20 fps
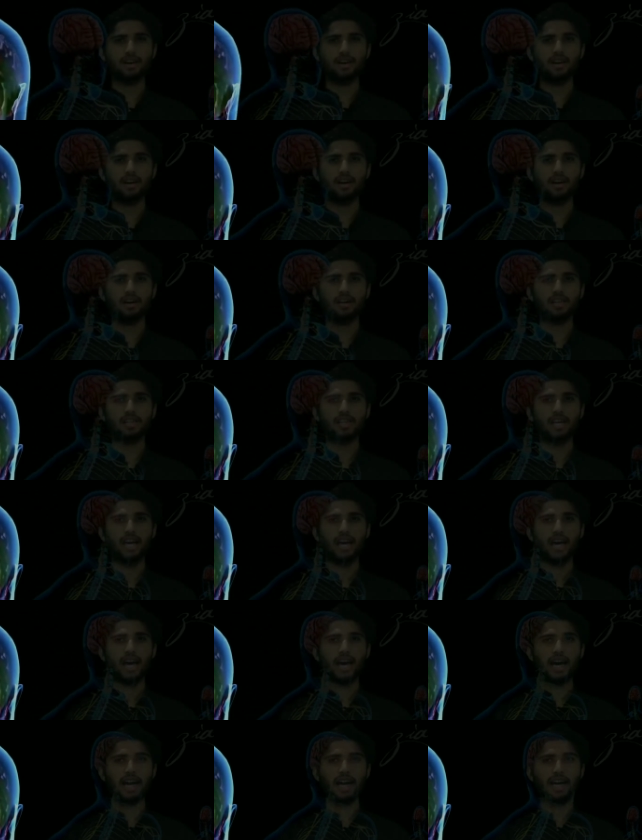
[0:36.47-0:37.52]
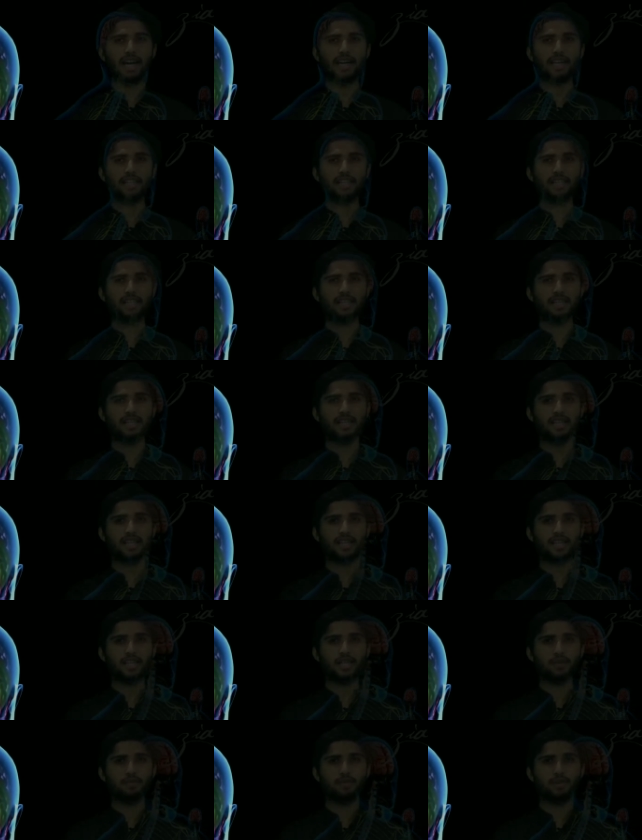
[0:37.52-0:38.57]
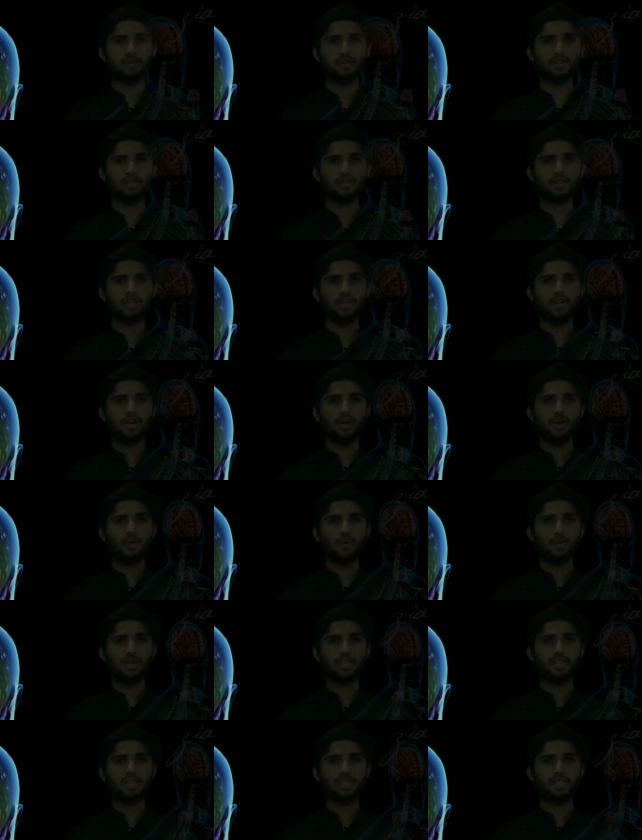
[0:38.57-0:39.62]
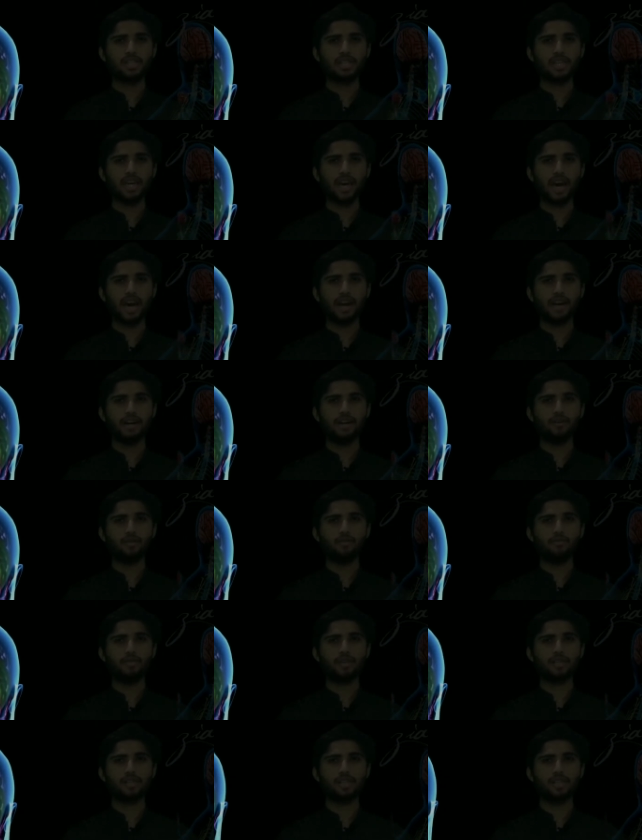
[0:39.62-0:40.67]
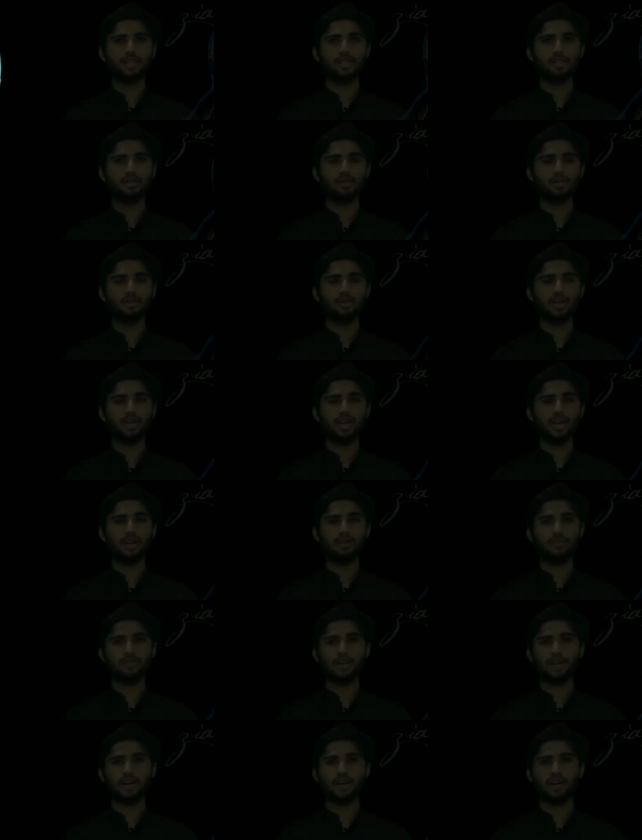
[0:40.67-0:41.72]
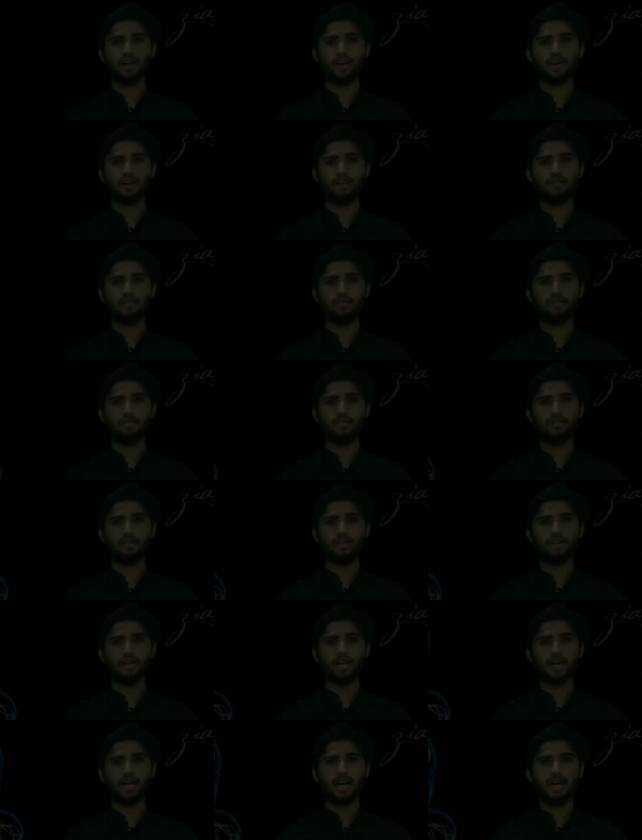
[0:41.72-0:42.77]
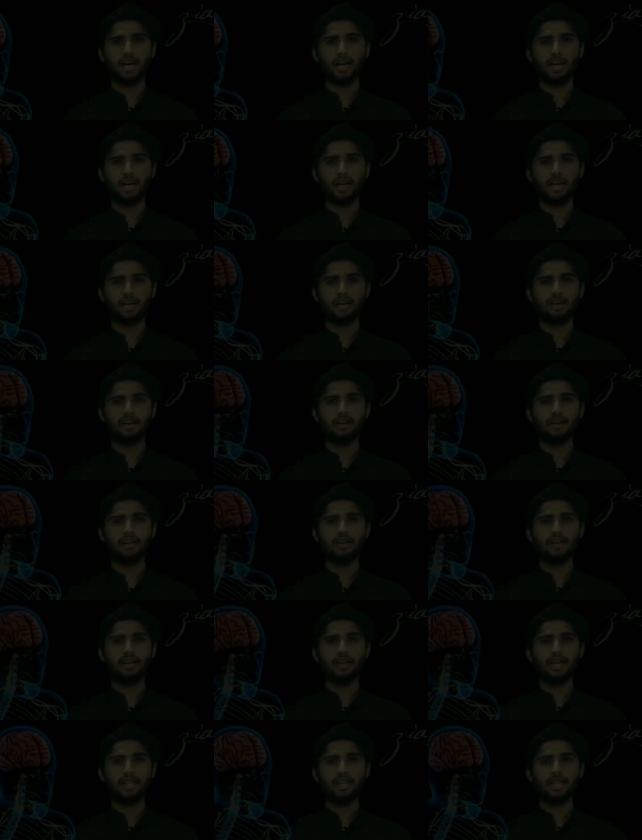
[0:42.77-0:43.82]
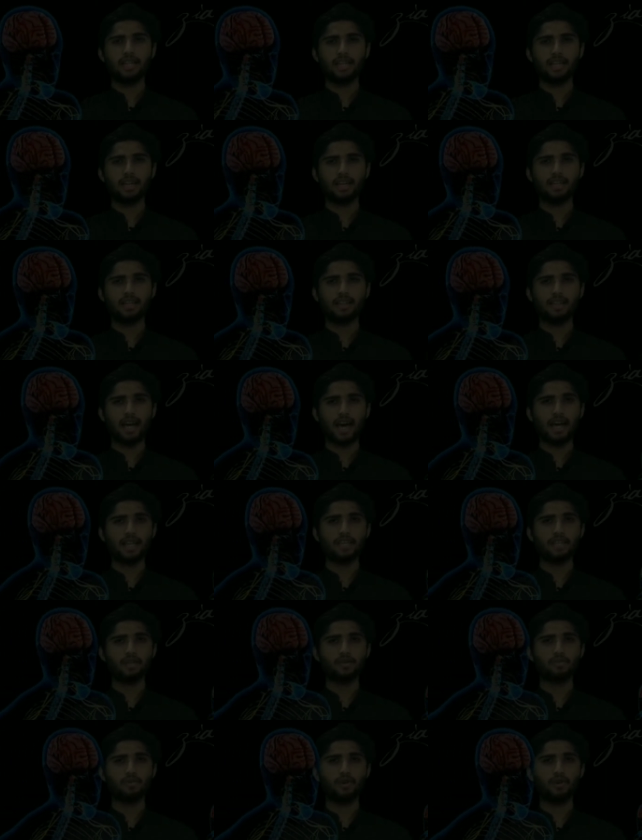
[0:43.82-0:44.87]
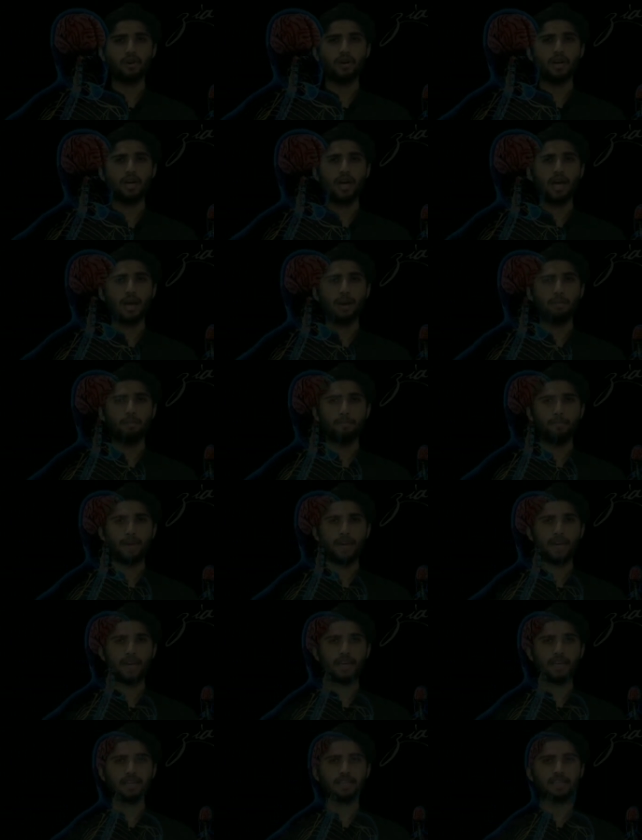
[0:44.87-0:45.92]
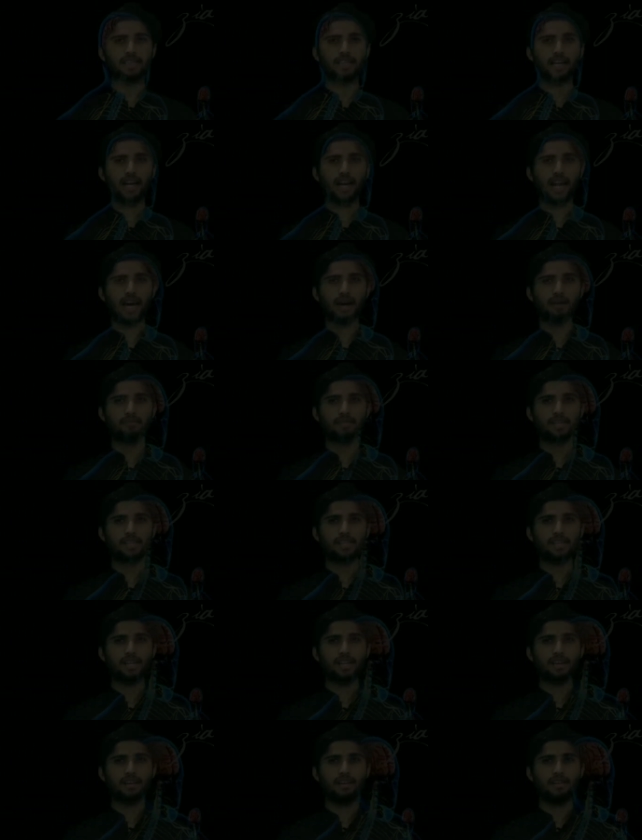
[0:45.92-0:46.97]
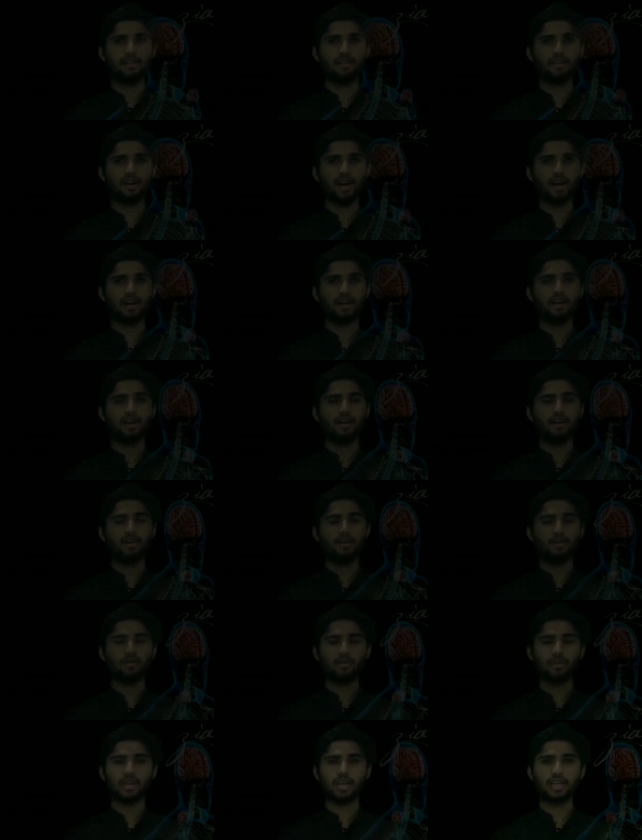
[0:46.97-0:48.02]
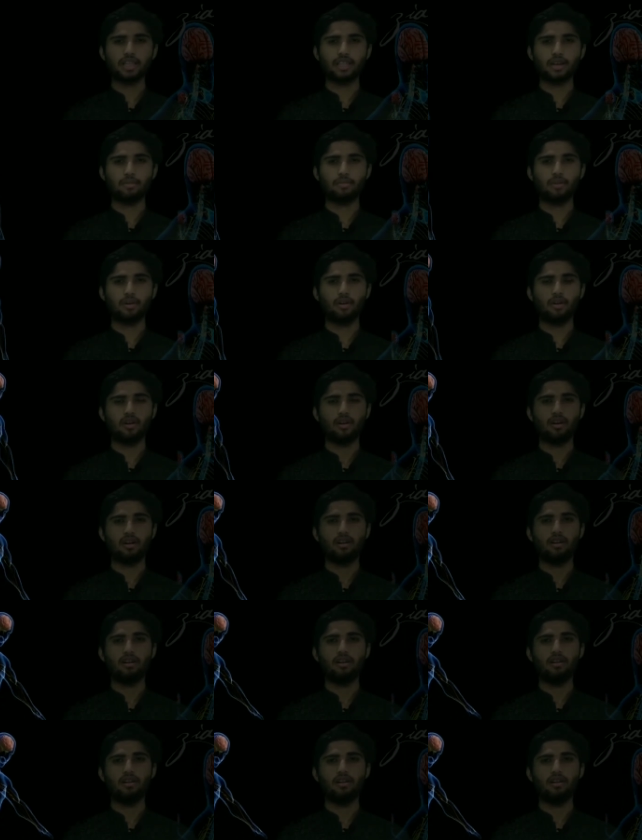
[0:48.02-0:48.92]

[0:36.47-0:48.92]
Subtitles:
organs and it generates a response which is carried to muscle through efferent nerve. And here that response makes the leg muscle contract to kick the ball.